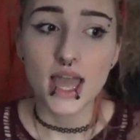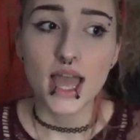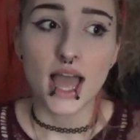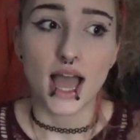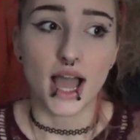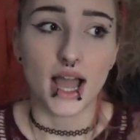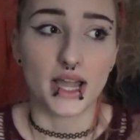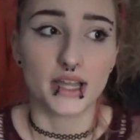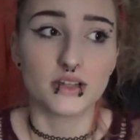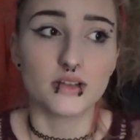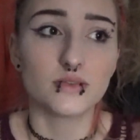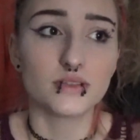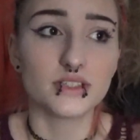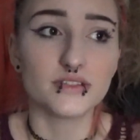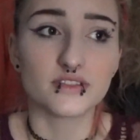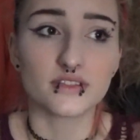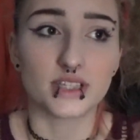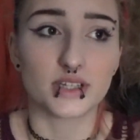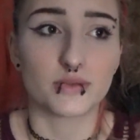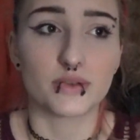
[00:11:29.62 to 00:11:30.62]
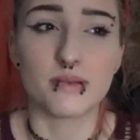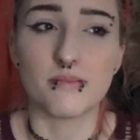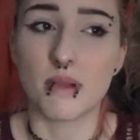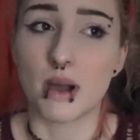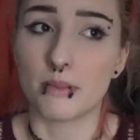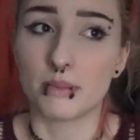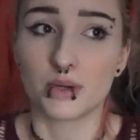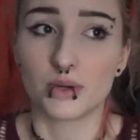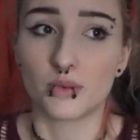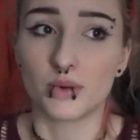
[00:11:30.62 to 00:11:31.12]
I don't even like
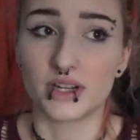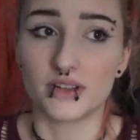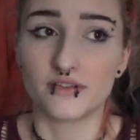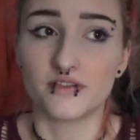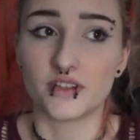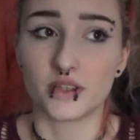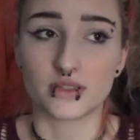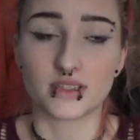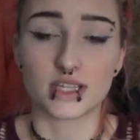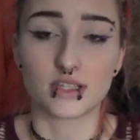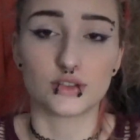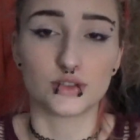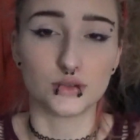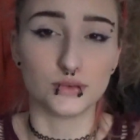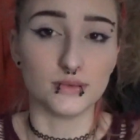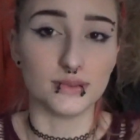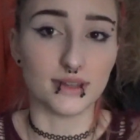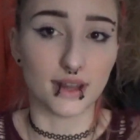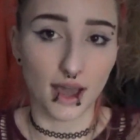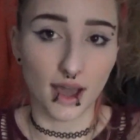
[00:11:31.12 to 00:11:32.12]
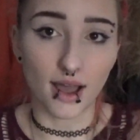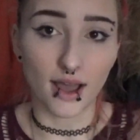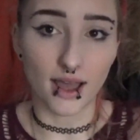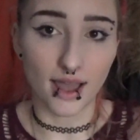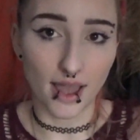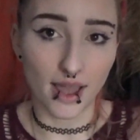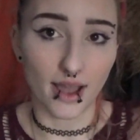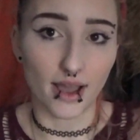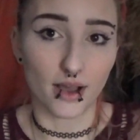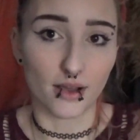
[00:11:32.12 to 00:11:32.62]
remember what it feels like to not
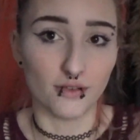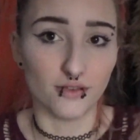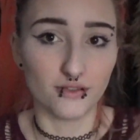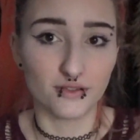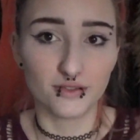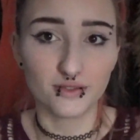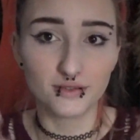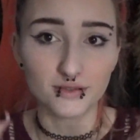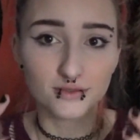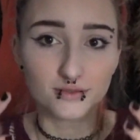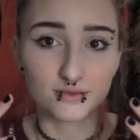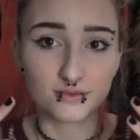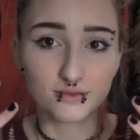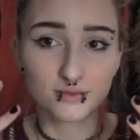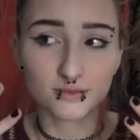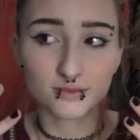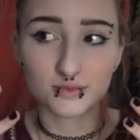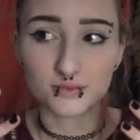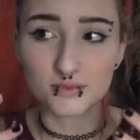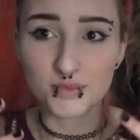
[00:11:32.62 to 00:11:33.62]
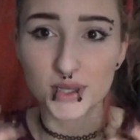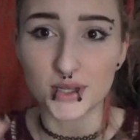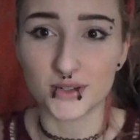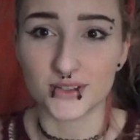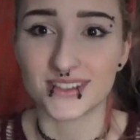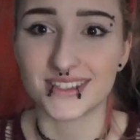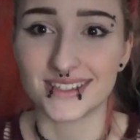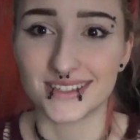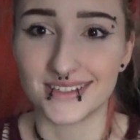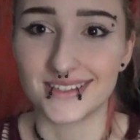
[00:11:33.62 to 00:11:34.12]
have
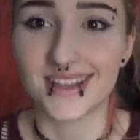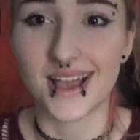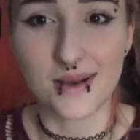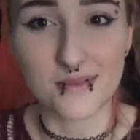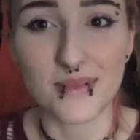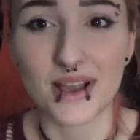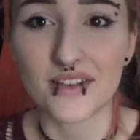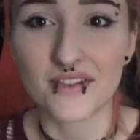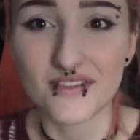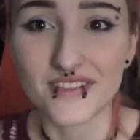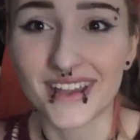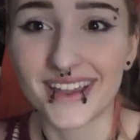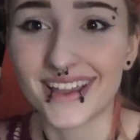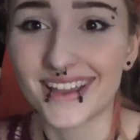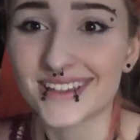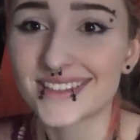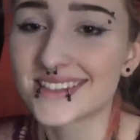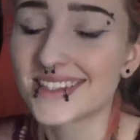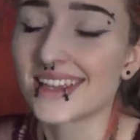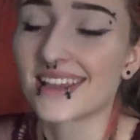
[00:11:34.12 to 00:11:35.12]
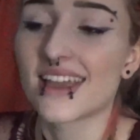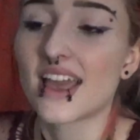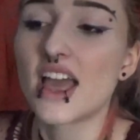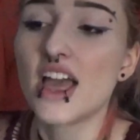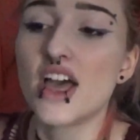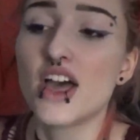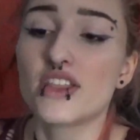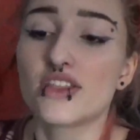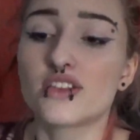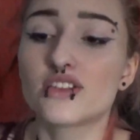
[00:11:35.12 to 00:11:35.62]
piercings on my face. Like,
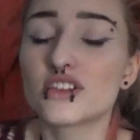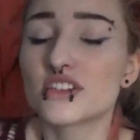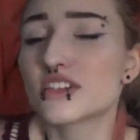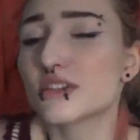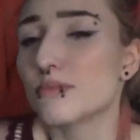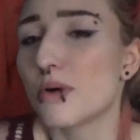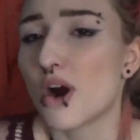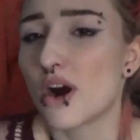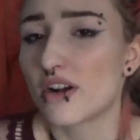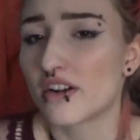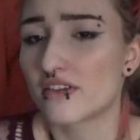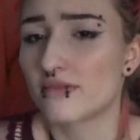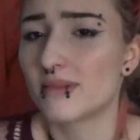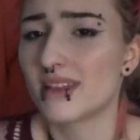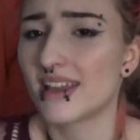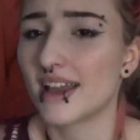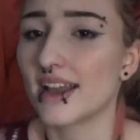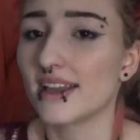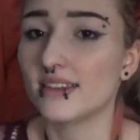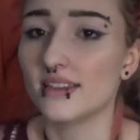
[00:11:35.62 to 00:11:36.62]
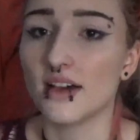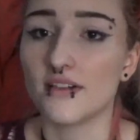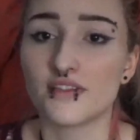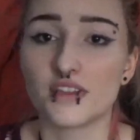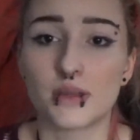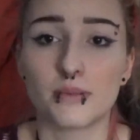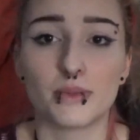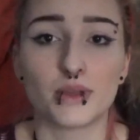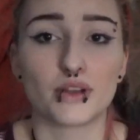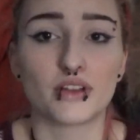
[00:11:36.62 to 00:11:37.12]
they're just a part of me. I love
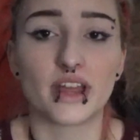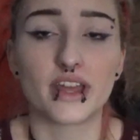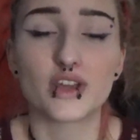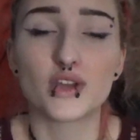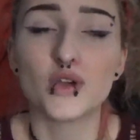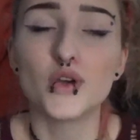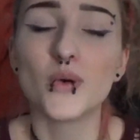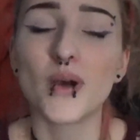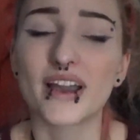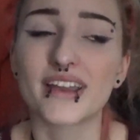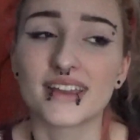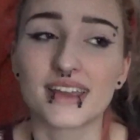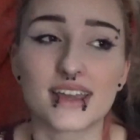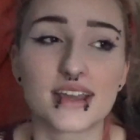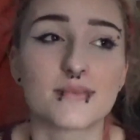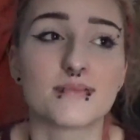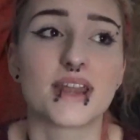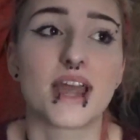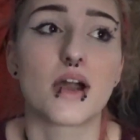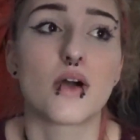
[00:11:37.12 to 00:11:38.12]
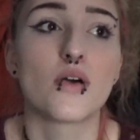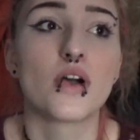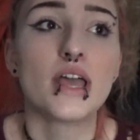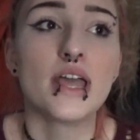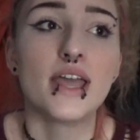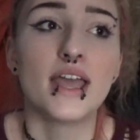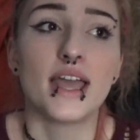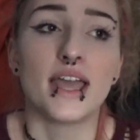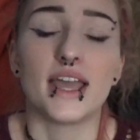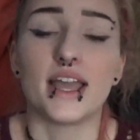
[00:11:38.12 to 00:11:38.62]
them. They're like who I am now.
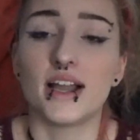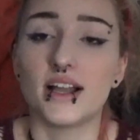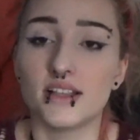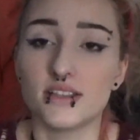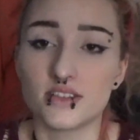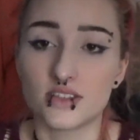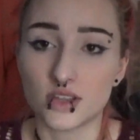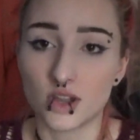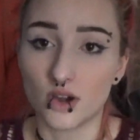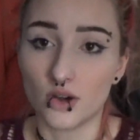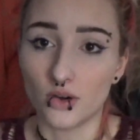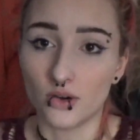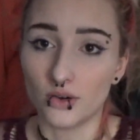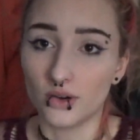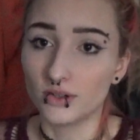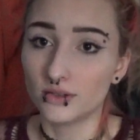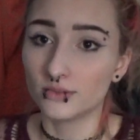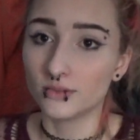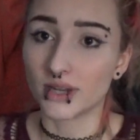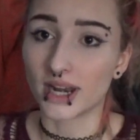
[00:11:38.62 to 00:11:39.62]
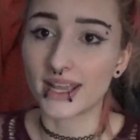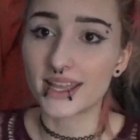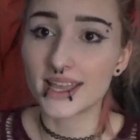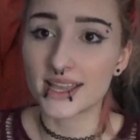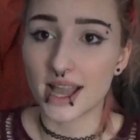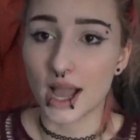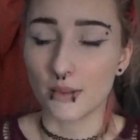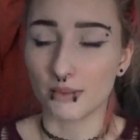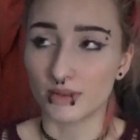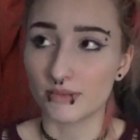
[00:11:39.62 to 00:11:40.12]
And so when I get
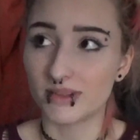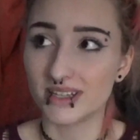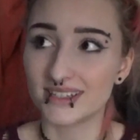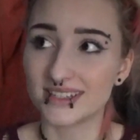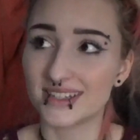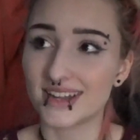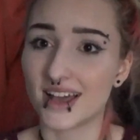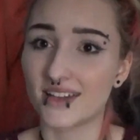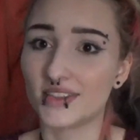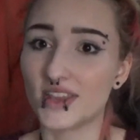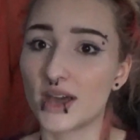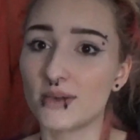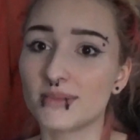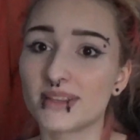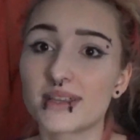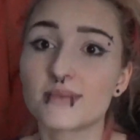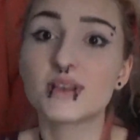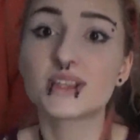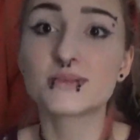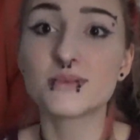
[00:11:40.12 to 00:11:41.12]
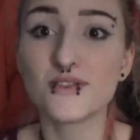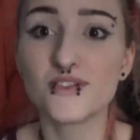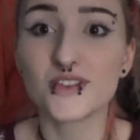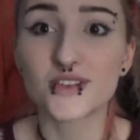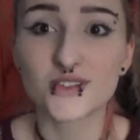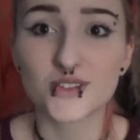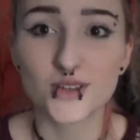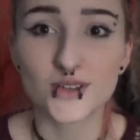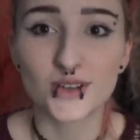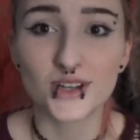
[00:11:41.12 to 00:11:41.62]
complimented on them, like, it makes me feel
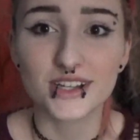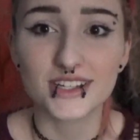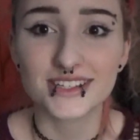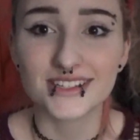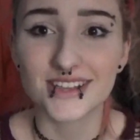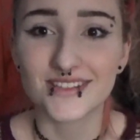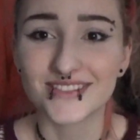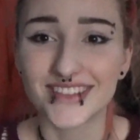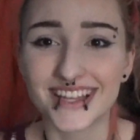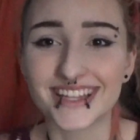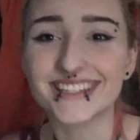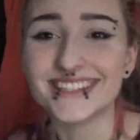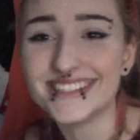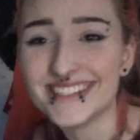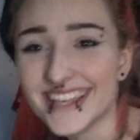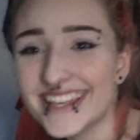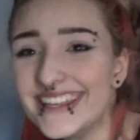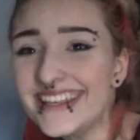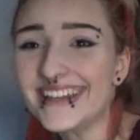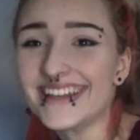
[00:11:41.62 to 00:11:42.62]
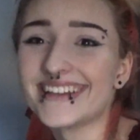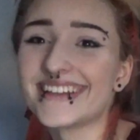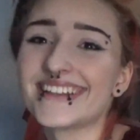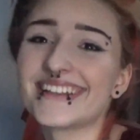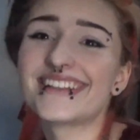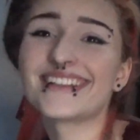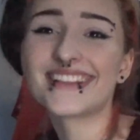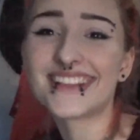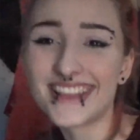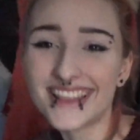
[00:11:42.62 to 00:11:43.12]
so good because I'm like, yeah,
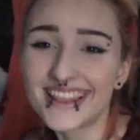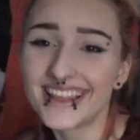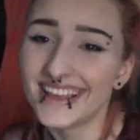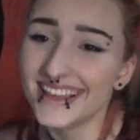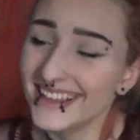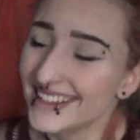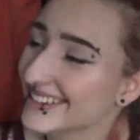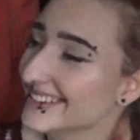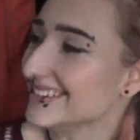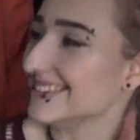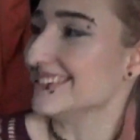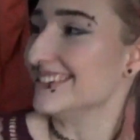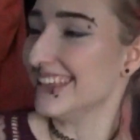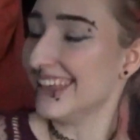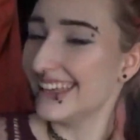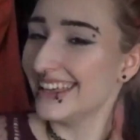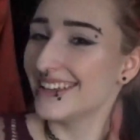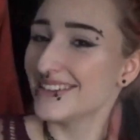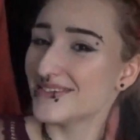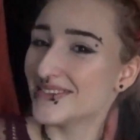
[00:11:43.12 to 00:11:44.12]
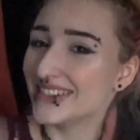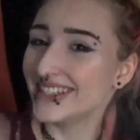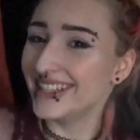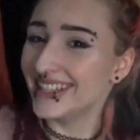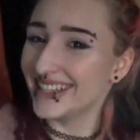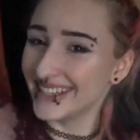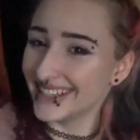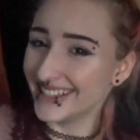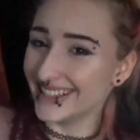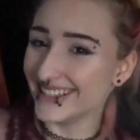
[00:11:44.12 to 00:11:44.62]
but
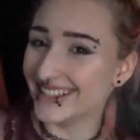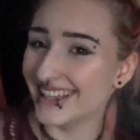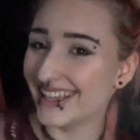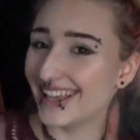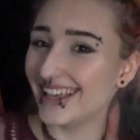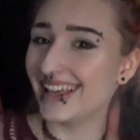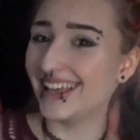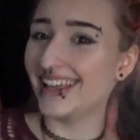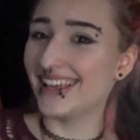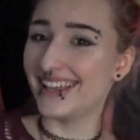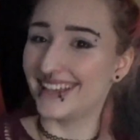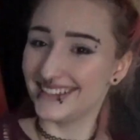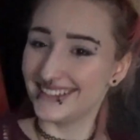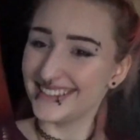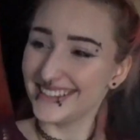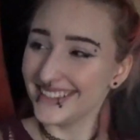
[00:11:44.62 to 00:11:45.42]
yeah.